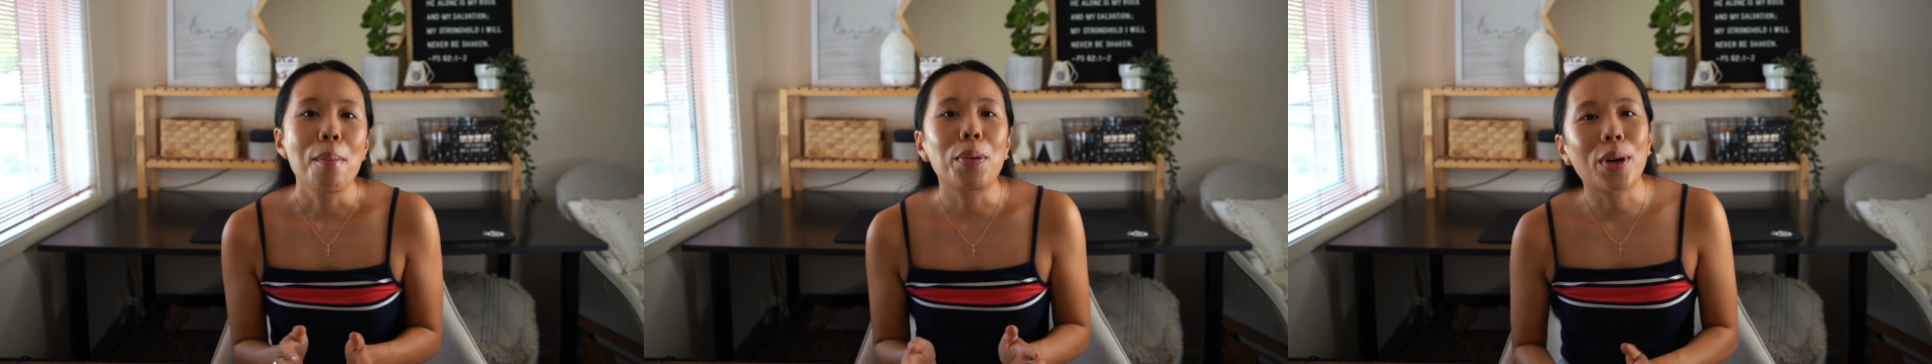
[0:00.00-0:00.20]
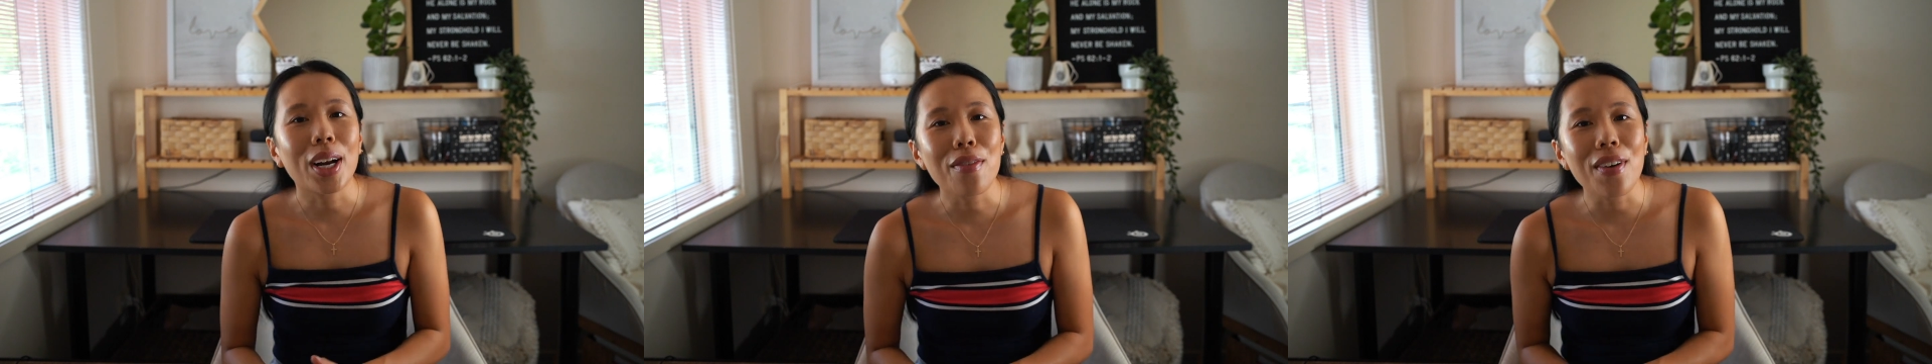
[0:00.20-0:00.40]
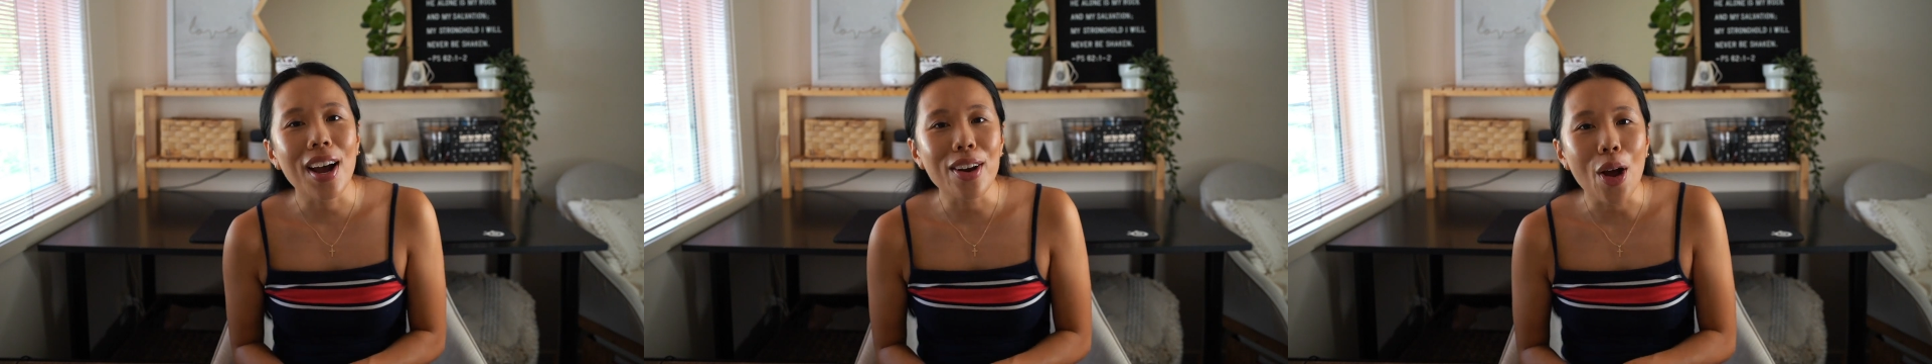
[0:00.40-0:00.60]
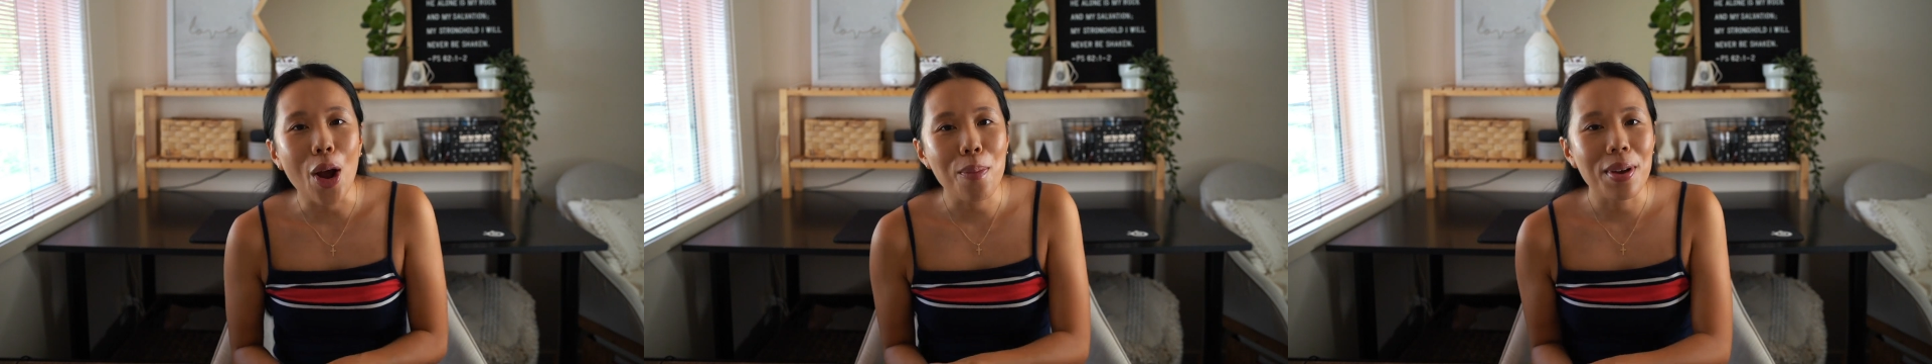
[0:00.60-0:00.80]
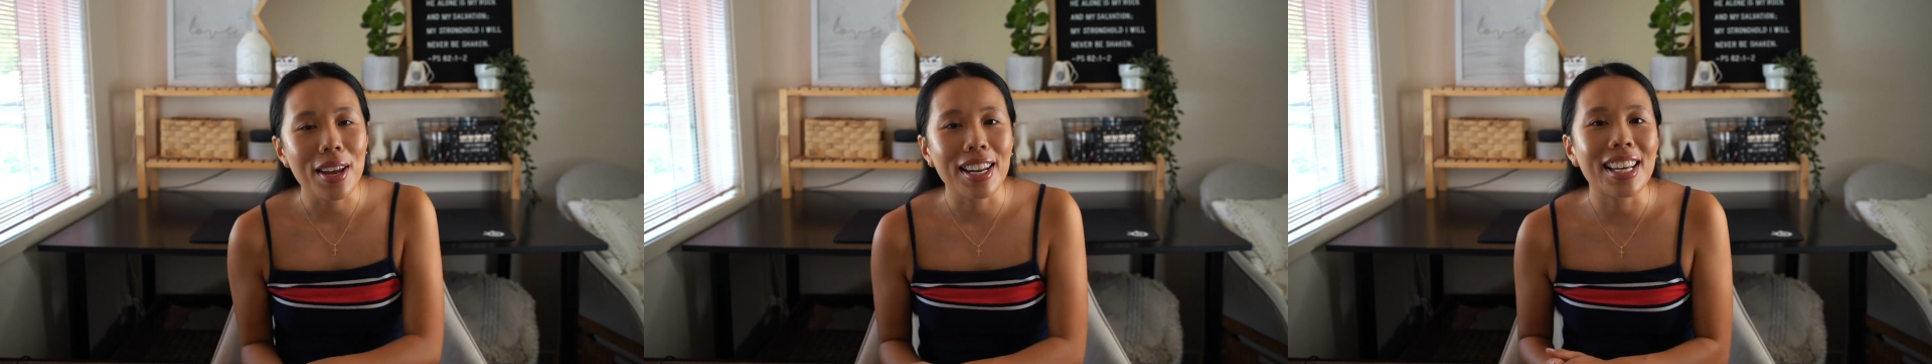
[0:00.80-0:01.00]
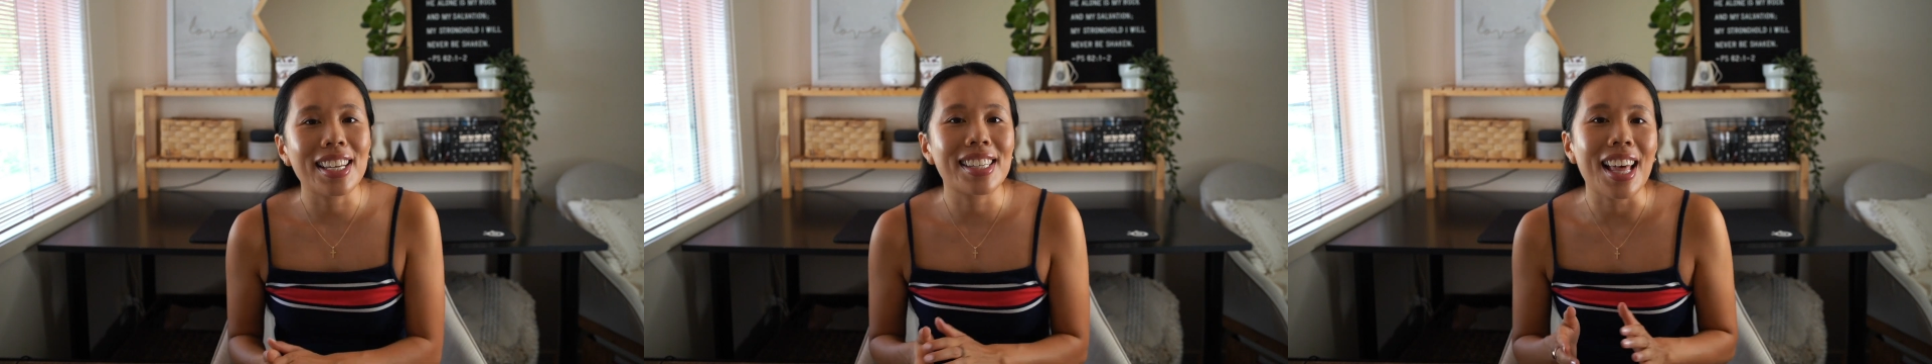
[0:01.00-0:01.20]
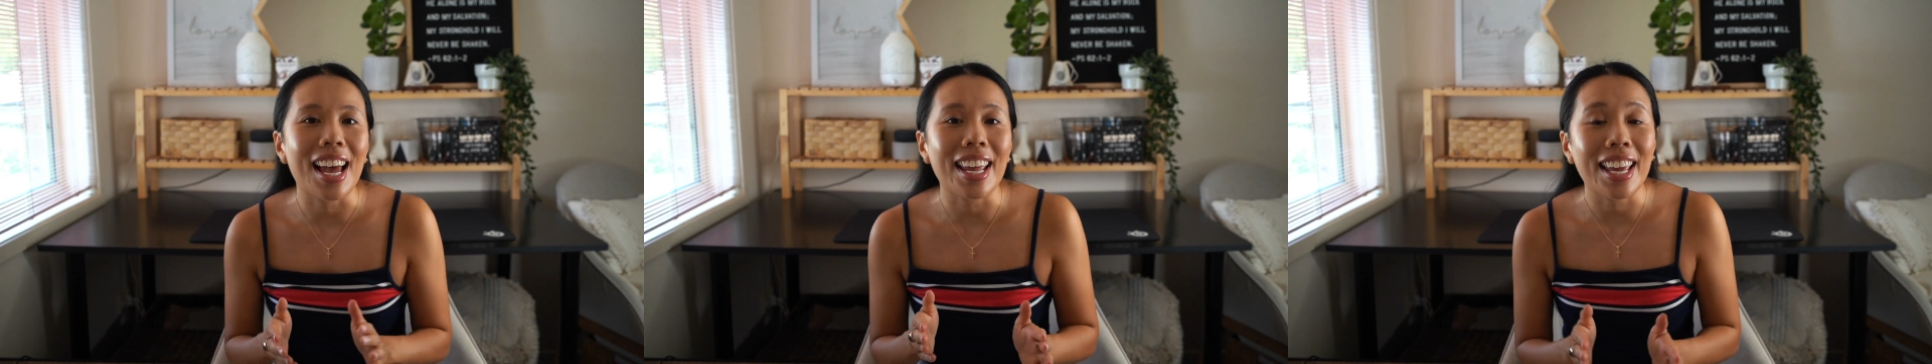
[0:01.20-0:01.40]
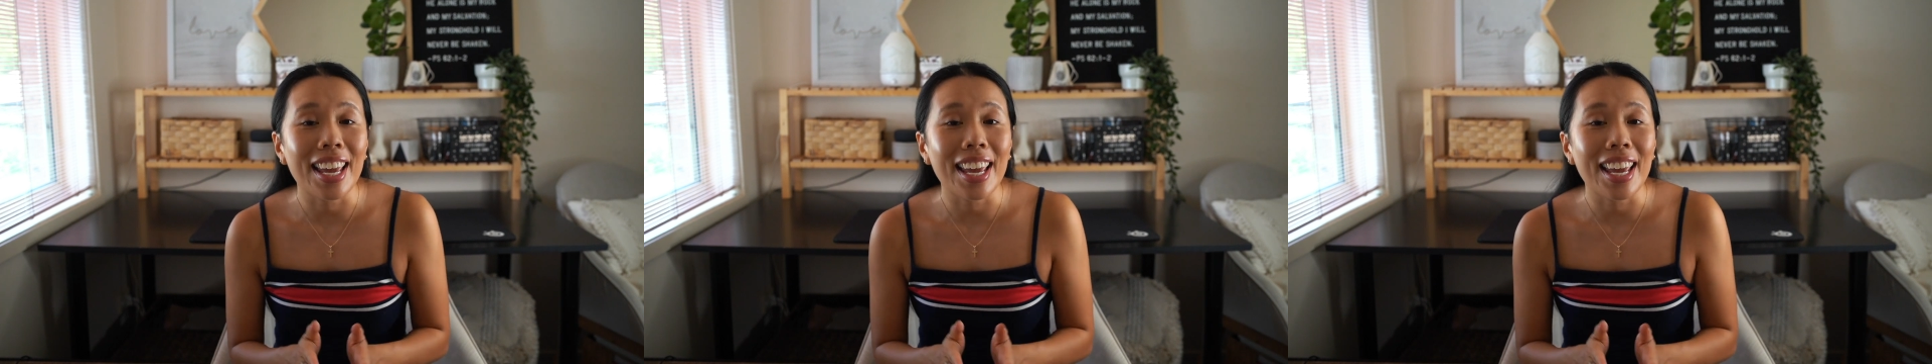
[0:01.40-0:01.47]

But what I find hope in is that